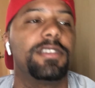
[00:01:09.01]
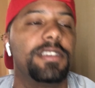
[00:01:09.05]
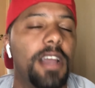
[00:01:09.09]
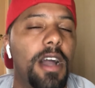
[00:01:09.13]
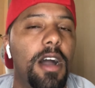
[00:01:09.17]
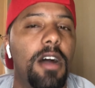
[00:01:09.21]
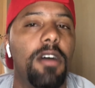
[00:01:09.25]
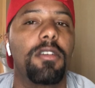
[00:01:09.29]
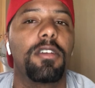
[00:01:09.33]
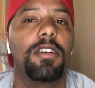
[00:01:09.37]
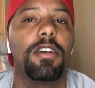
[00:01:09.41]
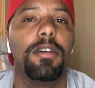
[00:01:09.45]

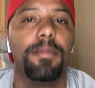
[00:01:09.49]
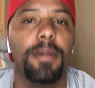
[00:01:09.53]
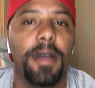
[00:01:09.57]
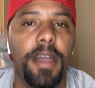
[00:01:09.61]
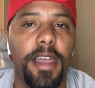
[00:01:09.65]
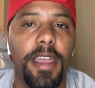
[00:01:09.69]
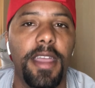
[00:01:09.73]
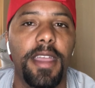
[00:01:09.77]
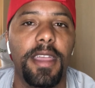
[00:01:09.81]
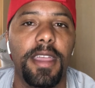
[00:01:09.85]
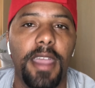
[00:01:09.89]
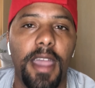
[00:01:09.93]
Y'all come
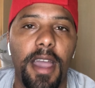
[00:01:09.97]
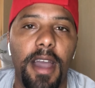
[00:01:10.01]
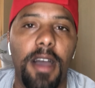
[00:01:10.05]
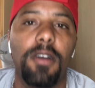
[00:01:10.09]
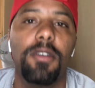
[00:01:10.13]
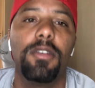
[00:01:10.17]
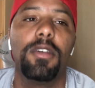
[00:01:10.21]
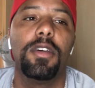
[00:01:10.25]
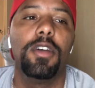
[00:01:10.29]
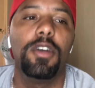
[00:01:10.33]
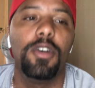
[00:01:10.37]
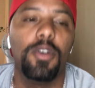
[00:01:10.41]
hang
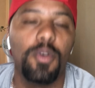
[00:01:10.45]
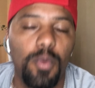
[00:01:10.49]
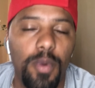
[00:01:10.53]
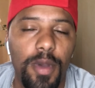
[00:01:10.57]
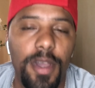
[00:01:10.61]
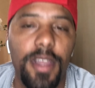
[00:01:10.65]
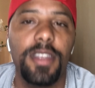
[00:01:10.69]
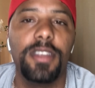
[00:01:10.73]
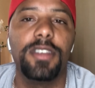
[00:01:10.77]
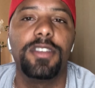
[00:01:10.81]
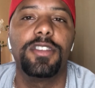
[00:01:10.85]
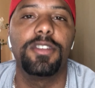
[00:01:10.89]
out
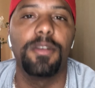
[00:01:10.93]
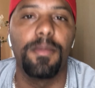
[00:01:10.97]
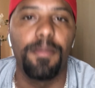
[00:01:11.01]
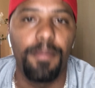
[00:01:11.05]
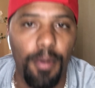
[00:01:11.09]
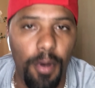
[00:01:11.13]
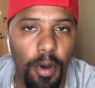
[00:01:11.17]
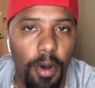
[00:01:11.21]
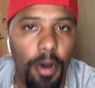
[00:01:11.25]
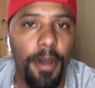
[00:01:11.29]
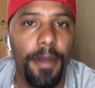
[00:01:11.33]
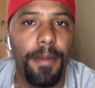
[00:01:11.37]
with your
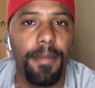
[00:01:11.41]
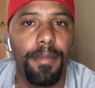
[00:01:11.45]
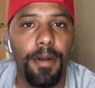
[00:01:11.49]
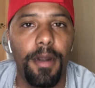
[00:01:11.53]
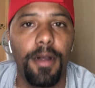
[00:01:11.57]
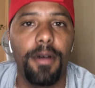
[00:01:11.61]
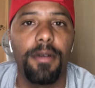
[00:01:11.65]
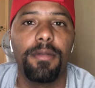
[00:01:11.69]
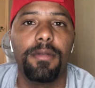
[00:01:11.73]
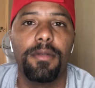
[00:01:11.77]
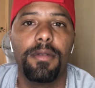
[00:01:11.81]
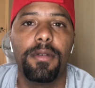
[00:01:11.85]
boy,
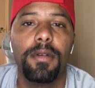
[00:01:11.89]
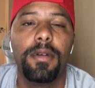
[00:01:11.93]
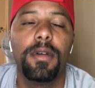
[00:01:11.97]
bro.